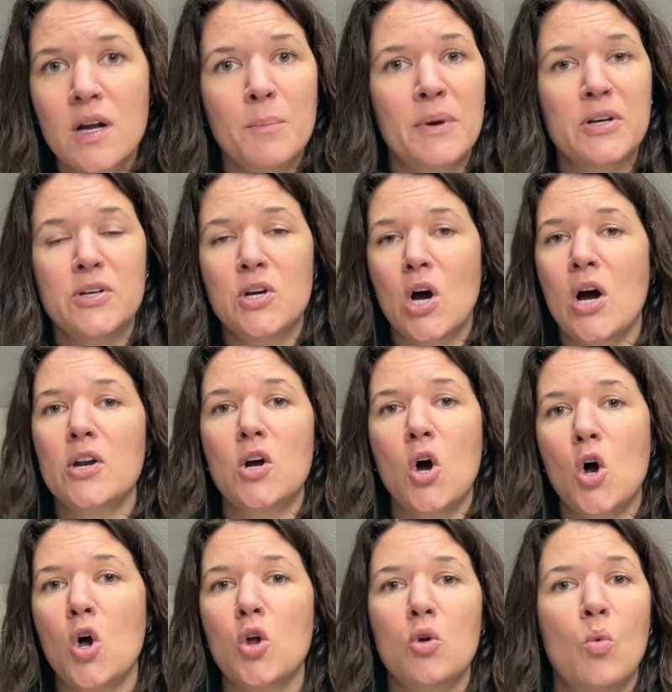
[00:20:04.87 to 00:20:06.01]
but not
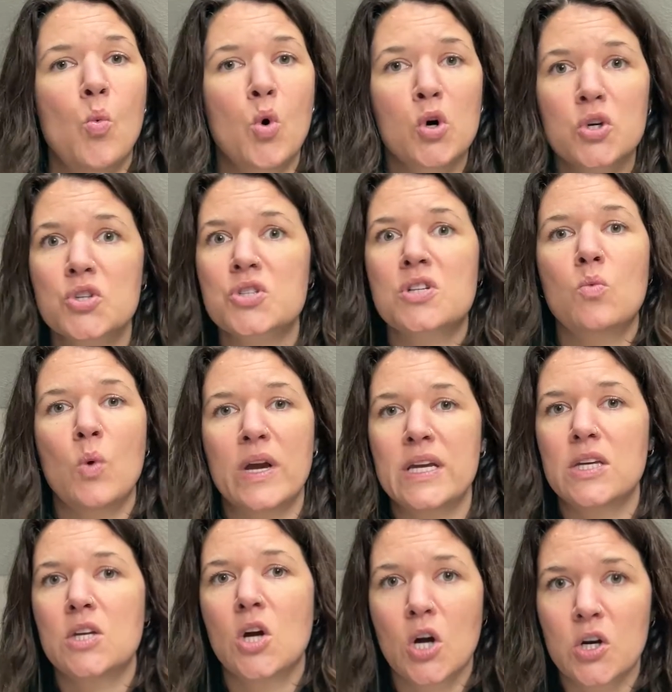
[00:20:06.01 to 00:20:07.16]
all worsted weight
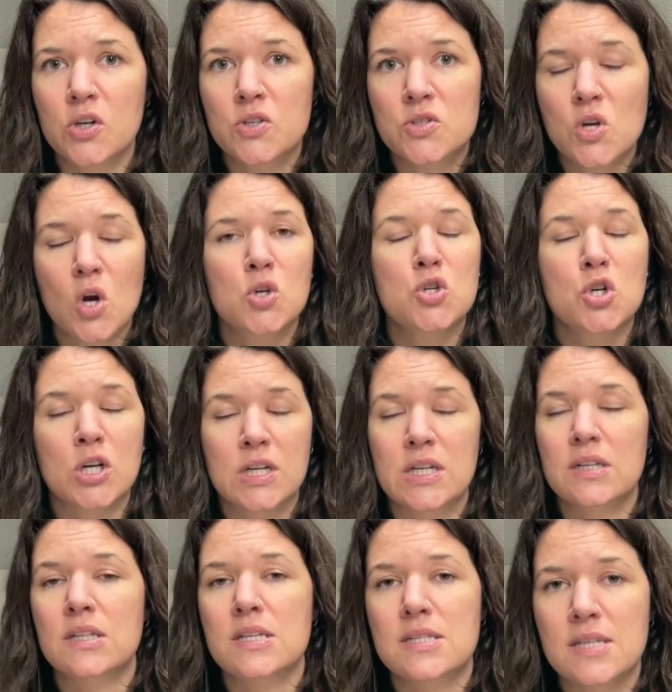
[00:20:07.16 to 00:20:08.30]
yarns are
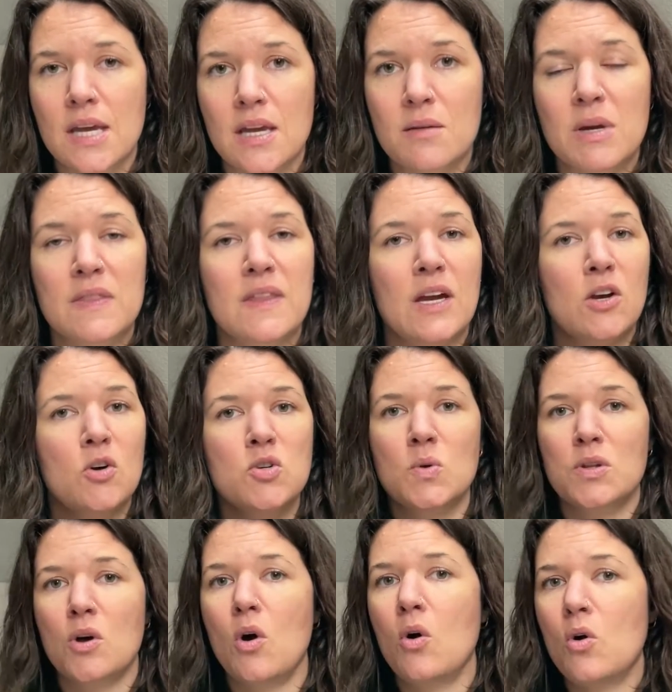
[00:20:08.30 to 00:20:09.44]
treated the same, and that goes with
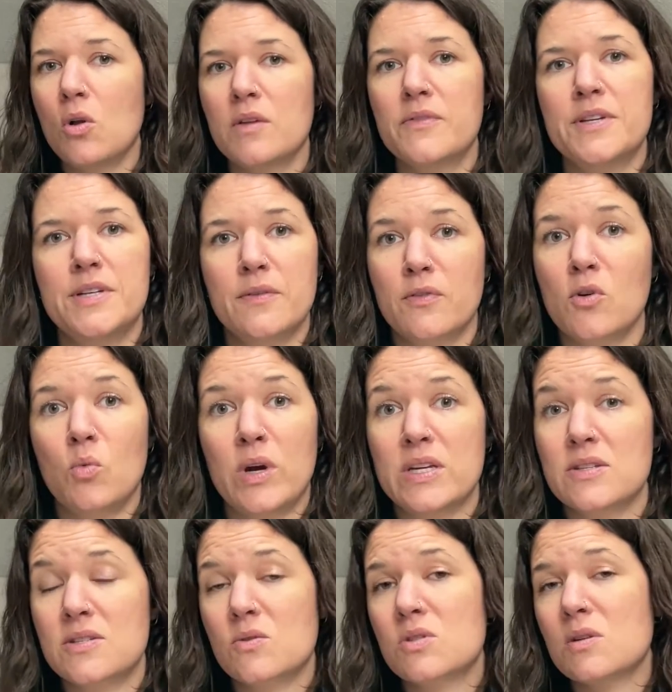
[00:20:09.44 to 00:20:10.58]
all of the different weights.
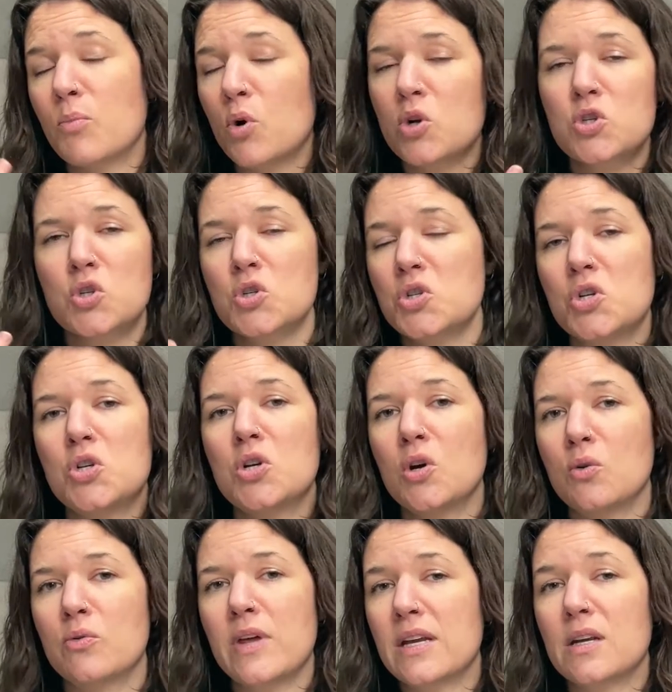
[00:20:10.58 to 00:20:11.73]
So it's important just to
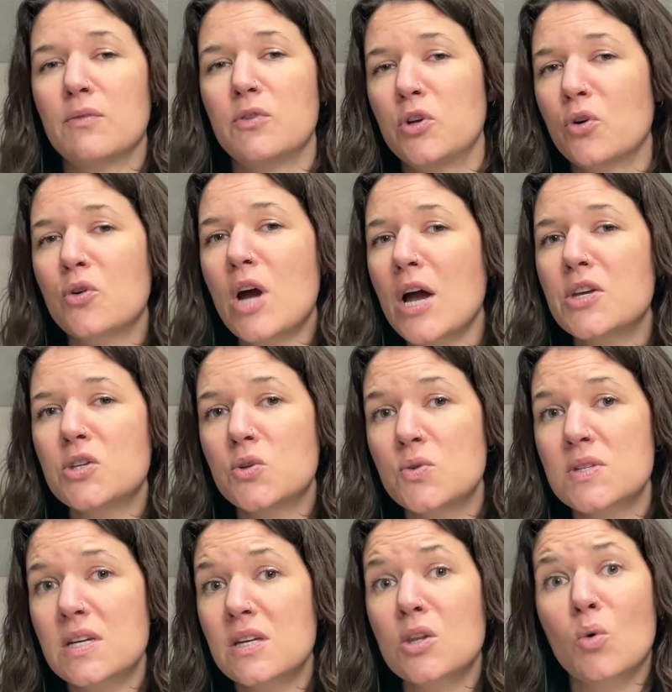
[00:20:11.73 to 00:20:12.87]
know that if you're not
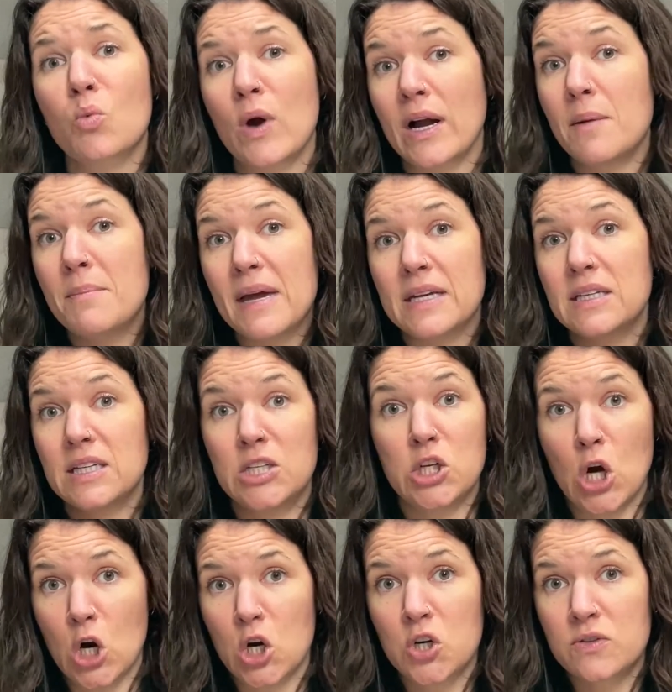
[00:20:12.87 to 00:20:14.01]
using the recommended
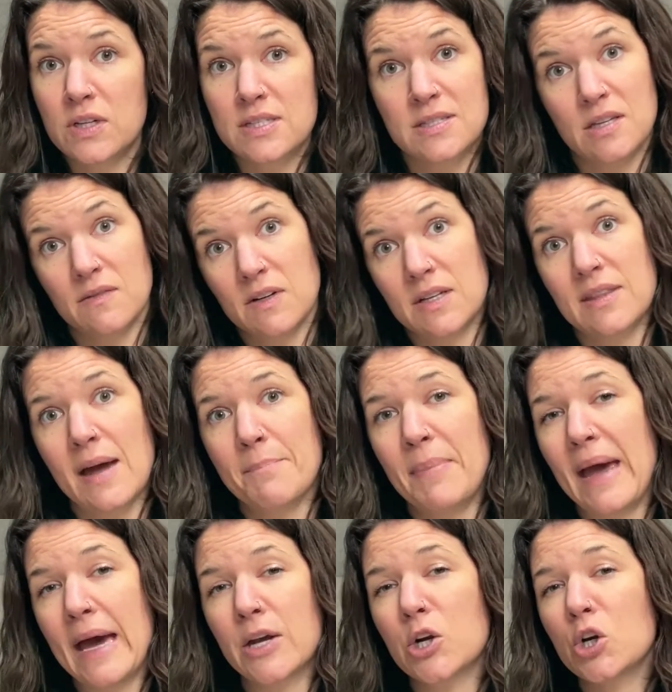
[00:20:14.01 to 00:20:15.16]
yarn that is given in that
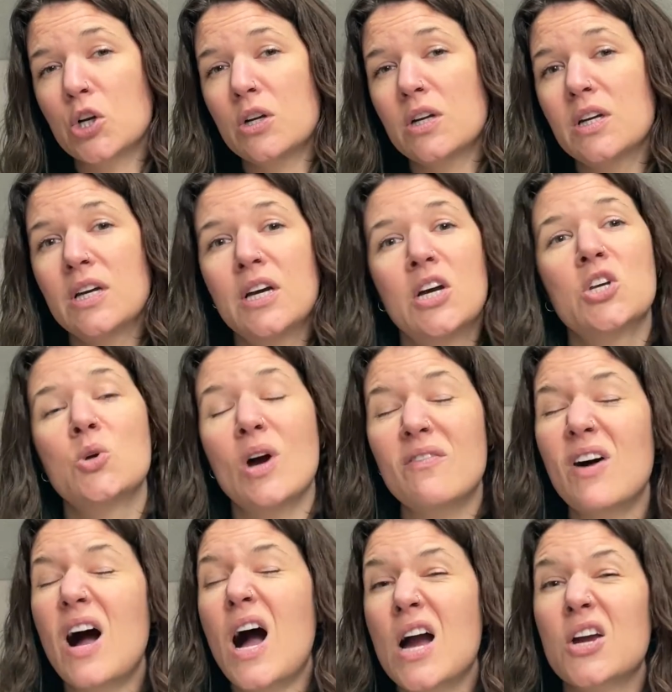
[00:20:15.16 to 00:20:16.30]
pattern, you have a
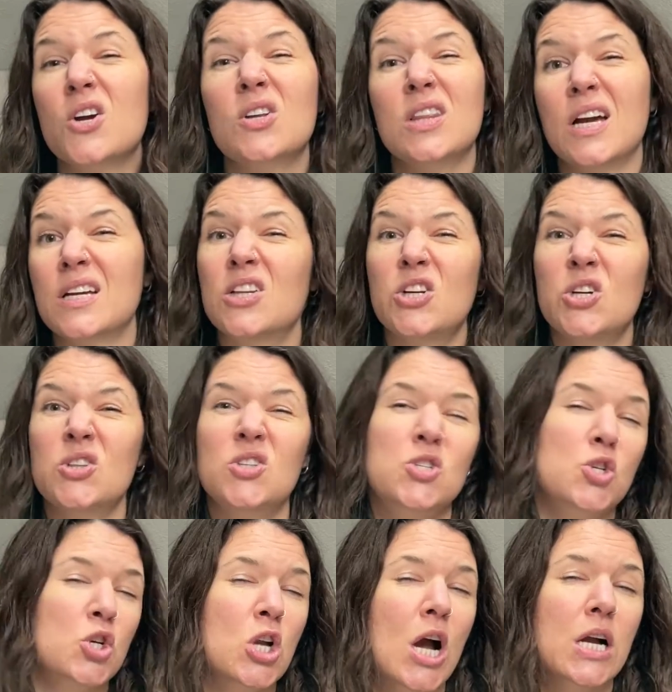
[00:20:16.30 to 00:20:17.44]
higher likelihood that
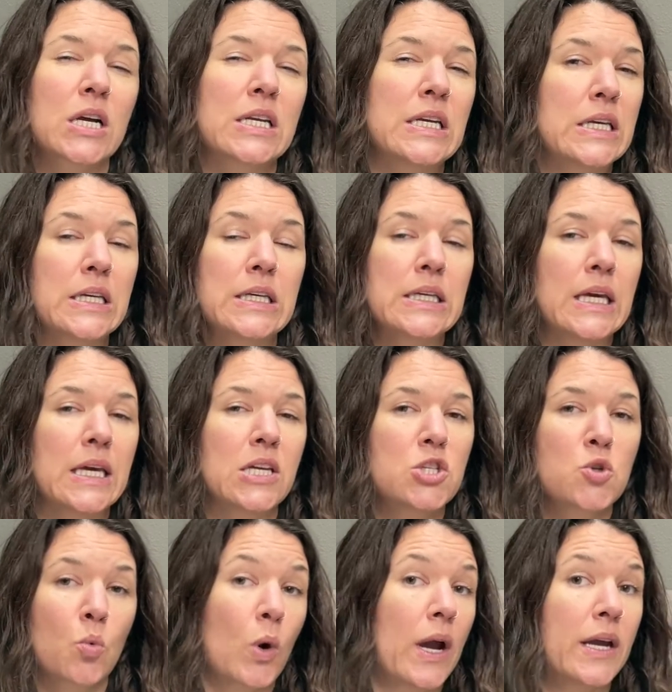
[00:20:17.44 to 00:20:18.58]
you're not going to hit gauge
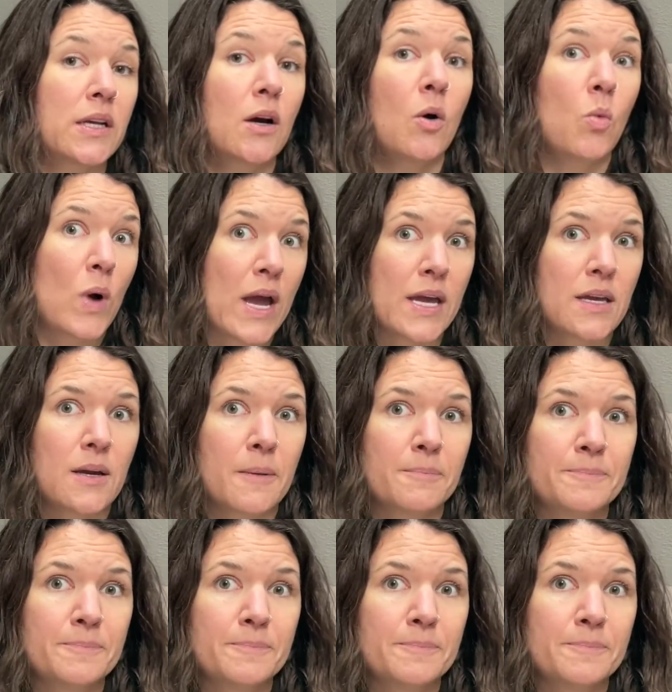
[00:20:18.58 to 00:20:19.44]
right away.